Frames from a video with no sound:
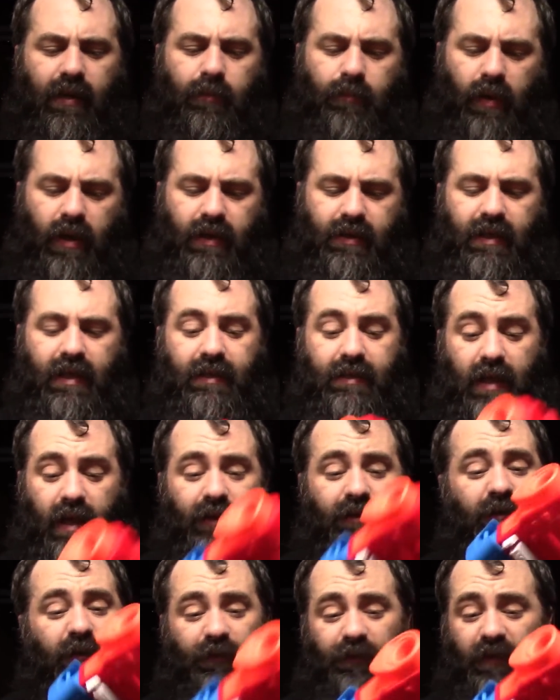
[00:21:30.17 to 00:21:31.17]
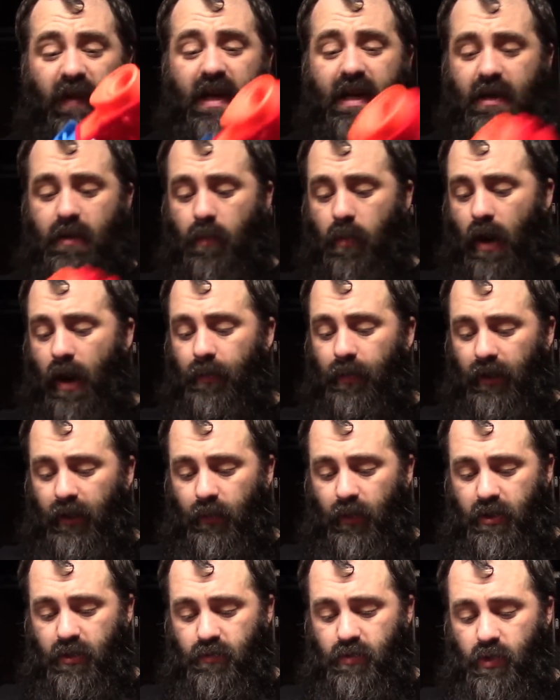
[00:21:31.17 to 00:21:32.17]
but it does feed properly
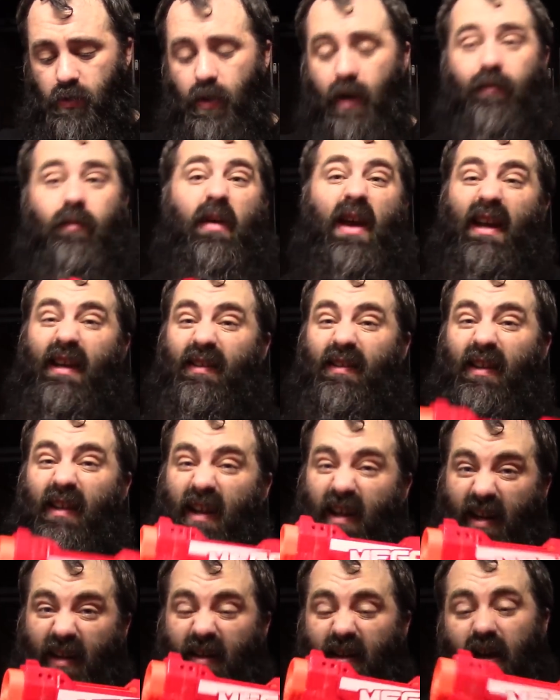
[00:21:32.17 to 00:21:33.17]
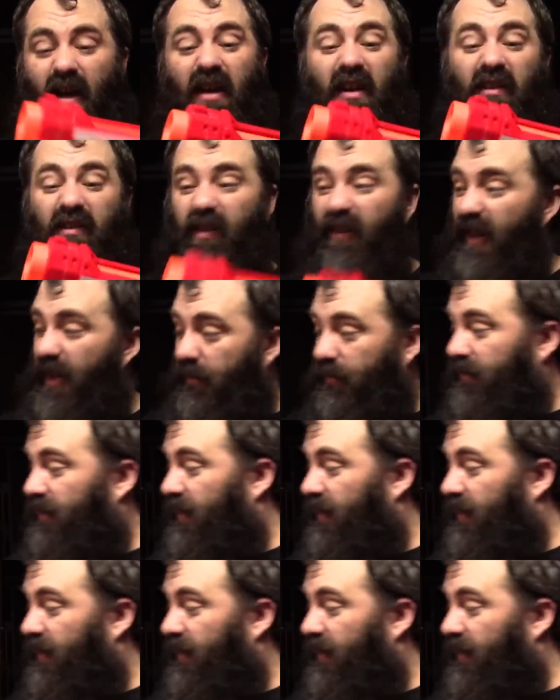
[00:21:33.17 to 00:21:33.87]
when you do have a magazine in it. So that was a